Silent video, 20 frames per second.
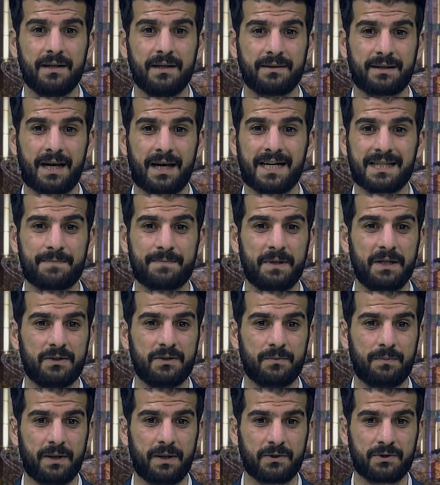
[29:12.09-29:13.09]
the last being
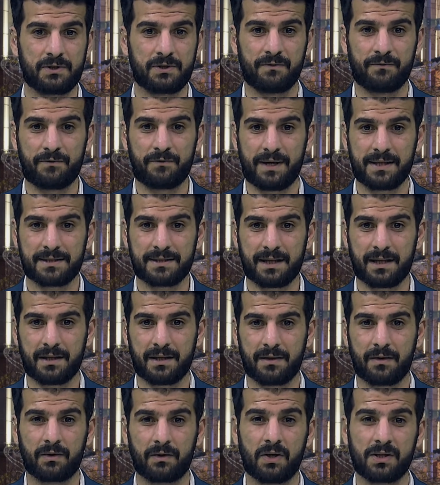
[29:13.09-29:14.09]
to Belgium, France,
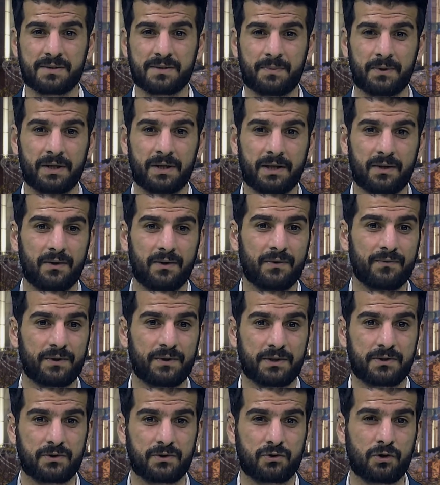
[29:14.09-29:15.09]
and Luxembourg on
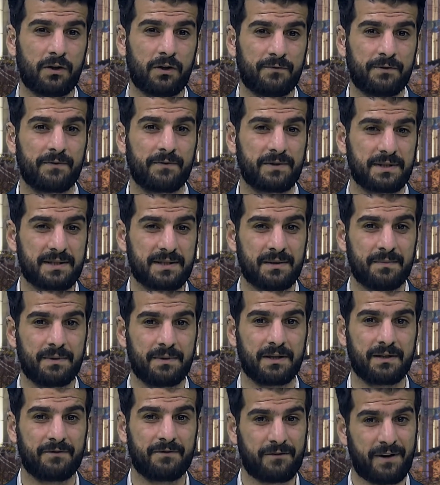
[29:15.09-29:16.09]
the 12th of
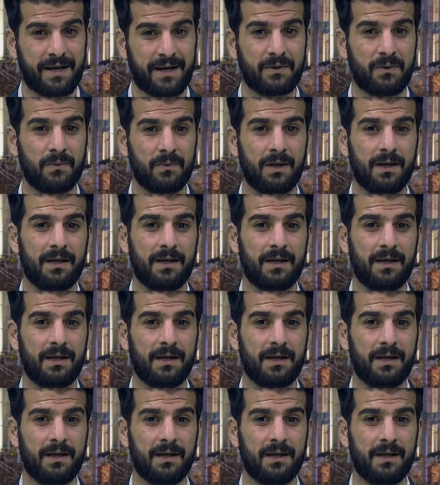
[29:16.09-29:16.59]
December. The final